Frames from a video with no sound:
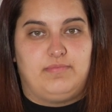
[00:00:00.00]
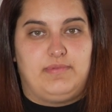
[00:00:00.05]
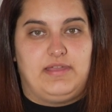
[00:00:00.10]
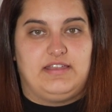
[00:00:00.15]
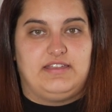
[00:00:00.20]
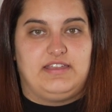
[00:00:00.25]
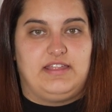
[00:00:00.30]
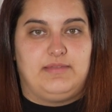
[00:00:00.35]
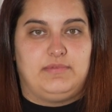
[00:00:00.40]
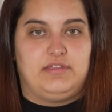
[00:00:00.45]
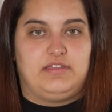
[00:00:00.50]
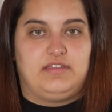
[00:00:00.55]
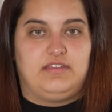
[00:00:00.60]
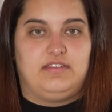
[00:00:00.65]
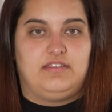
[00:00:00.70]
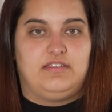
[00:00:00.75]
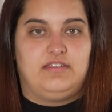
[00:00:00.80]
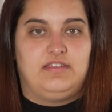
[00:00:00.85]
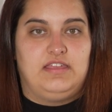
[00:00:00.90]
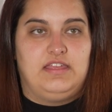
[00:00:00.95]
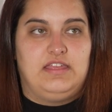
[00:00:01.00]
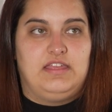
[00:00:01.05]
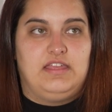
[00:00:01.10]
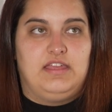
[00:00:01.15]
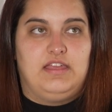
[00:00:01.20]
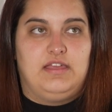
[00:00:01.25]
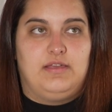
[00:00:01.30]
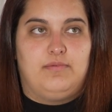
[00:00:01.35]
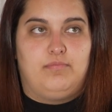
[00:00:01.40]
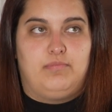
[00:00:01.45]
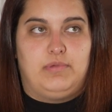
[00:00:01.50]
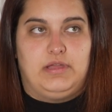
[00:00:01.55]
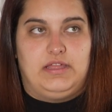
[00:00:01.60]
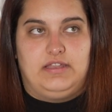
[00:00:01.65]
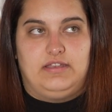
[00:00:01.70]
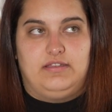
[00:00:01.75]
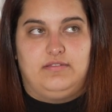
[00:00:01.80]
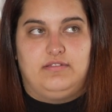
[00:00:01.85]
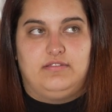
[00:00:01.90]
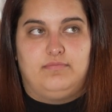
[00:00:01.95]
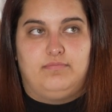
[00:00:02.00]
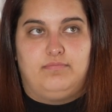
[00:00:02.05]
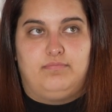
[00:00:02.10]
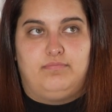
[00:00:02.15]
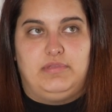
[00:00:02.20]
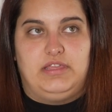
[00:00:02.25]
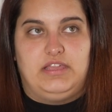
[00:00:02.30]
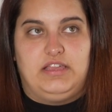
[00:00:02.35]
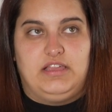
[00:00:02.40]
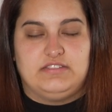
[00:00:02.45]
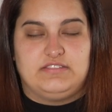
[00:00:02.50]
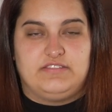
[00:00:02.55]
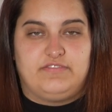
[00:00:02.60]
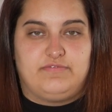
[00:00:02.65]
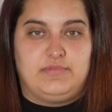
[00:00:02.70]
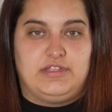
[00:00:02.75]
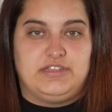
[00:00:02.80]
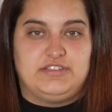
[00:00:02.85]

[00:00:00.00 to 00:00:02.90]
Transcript: pandemic, but because of my